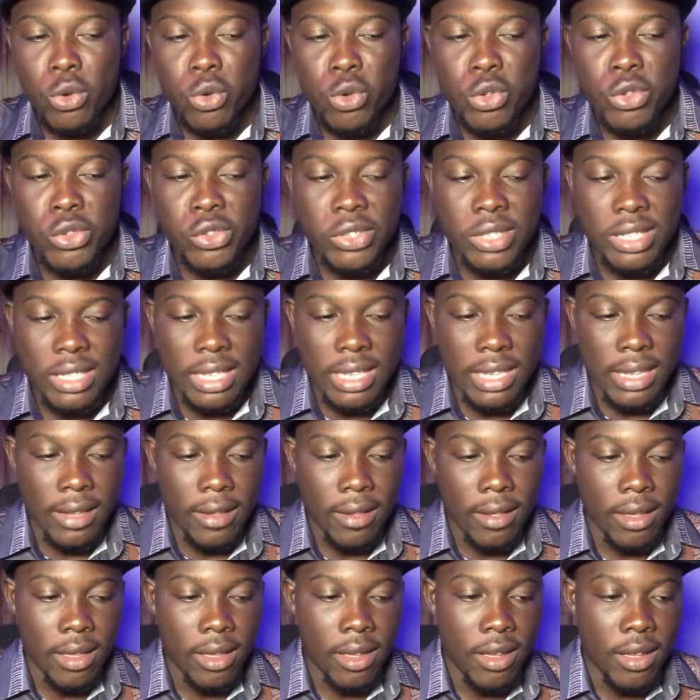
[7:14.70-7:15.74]
who you see
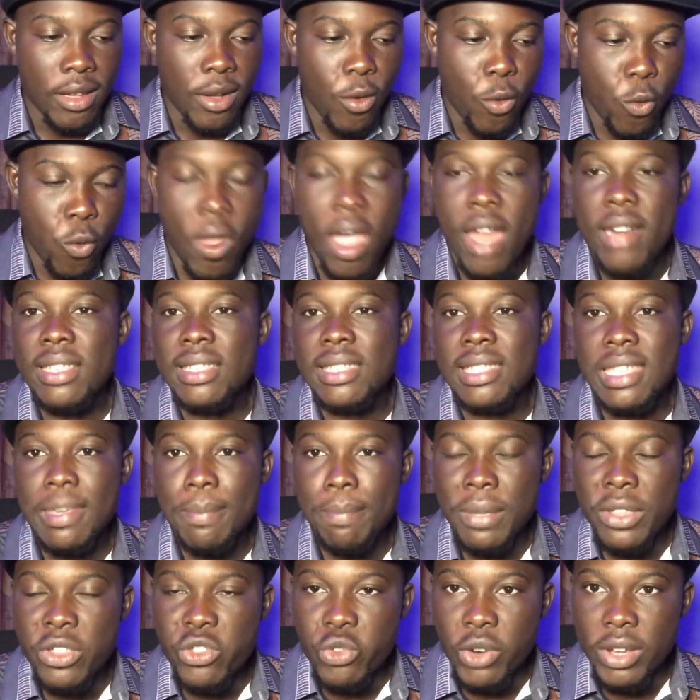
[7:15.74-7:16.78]
wearing
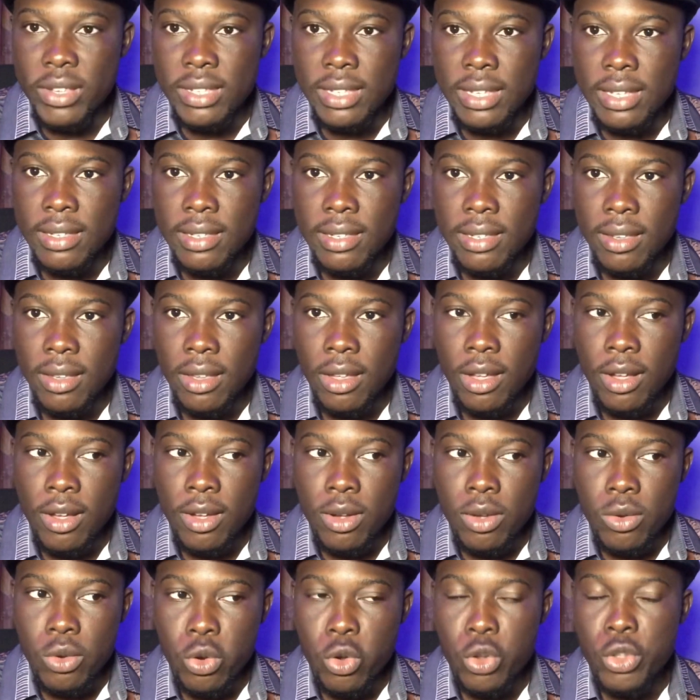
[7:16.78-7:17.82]
skimpy dresses,
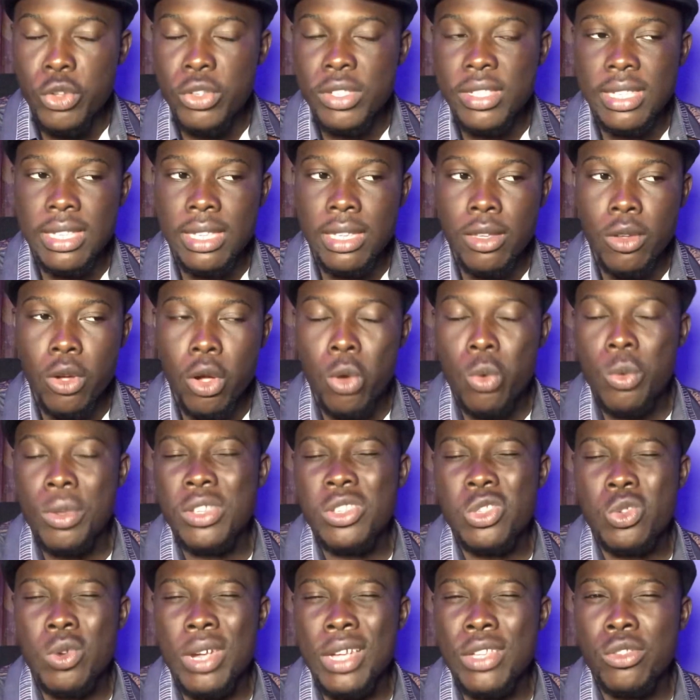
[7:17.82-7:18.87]
who you see
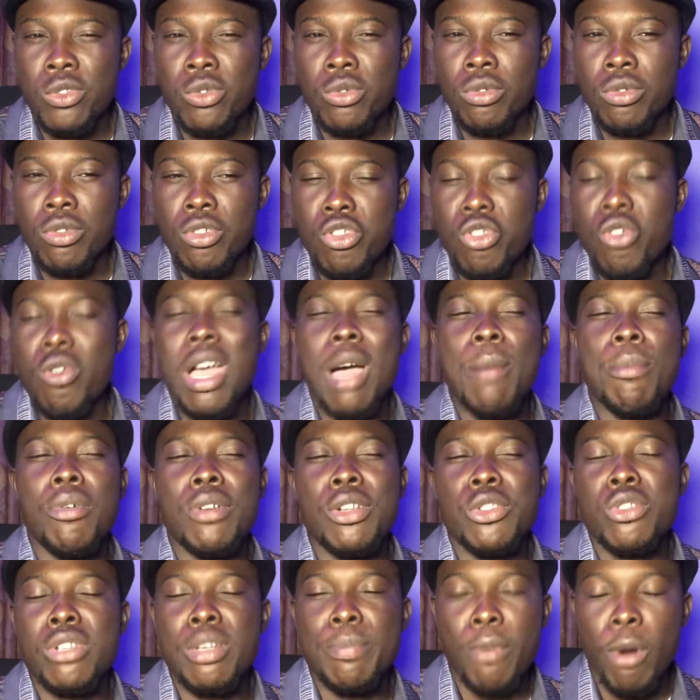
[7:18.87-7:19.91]
always trying to show her
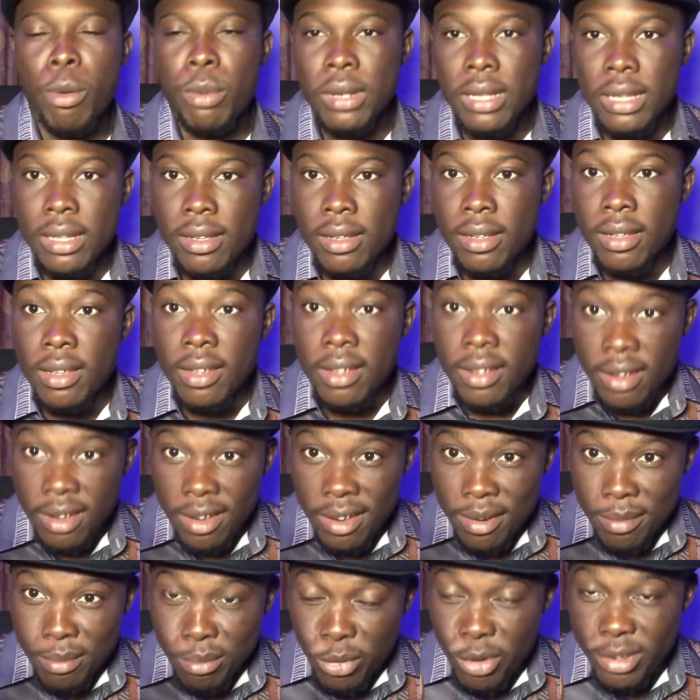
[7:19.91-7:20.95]
body to the public,
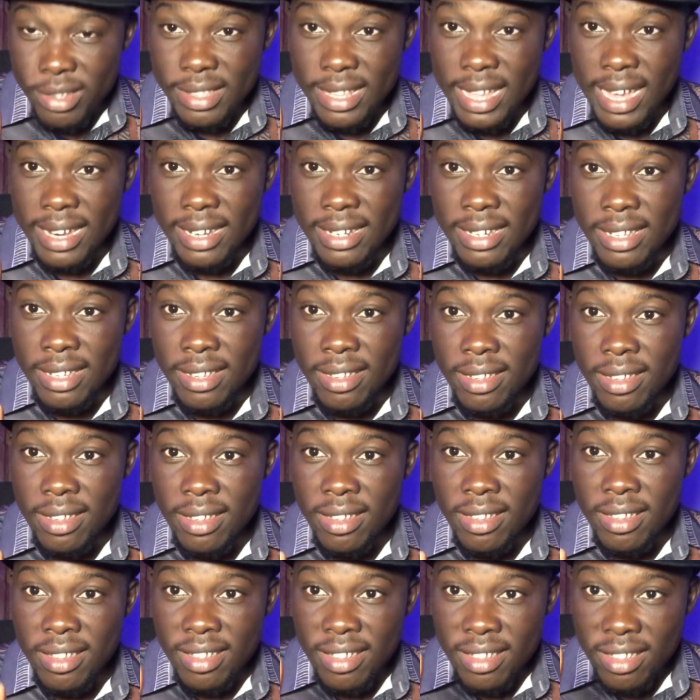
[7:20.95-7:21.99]
most likely
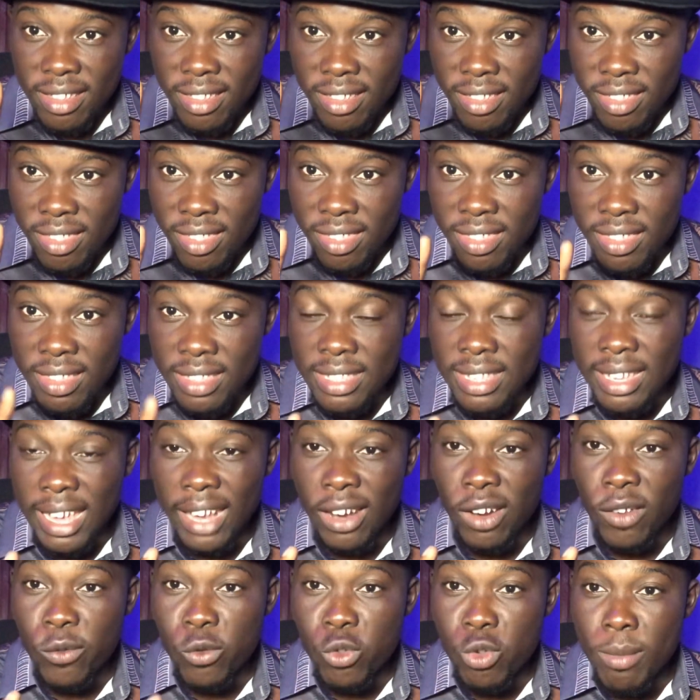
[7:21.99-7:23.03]
she's the
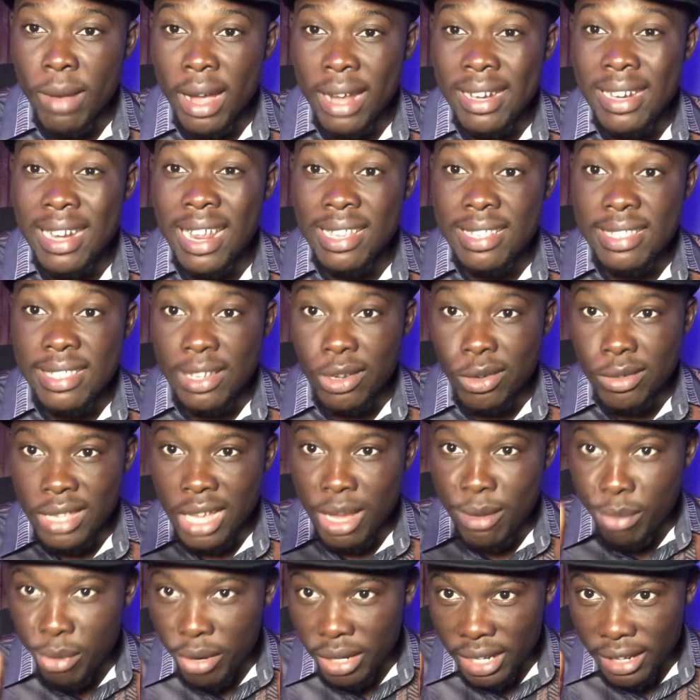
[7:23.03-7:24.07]
kind of woman that sells
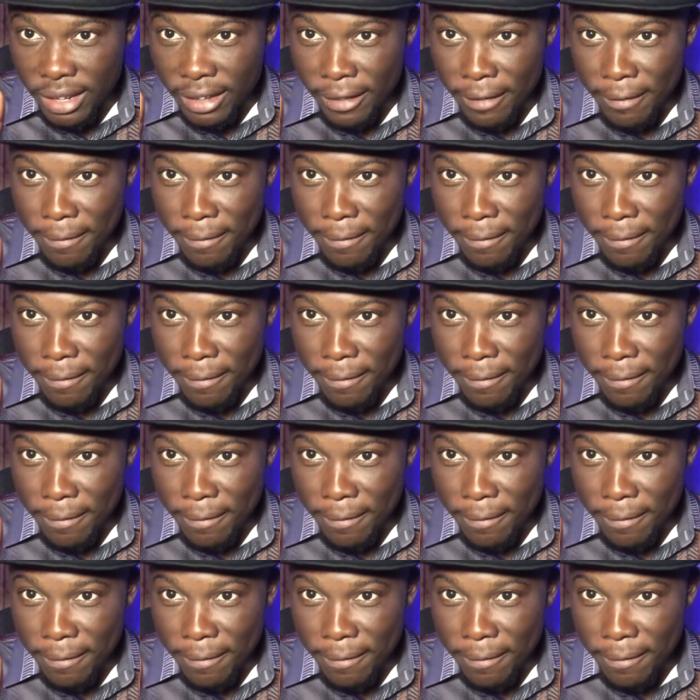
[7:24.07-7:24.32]
her body.